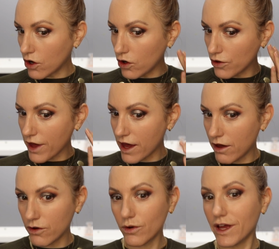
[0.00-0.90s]

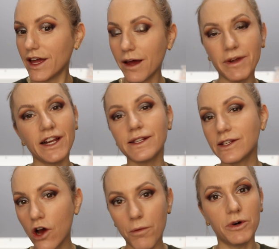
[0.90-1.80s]
although, I mean, it's
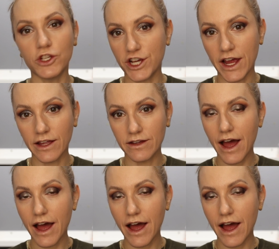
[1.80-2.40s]
not budging.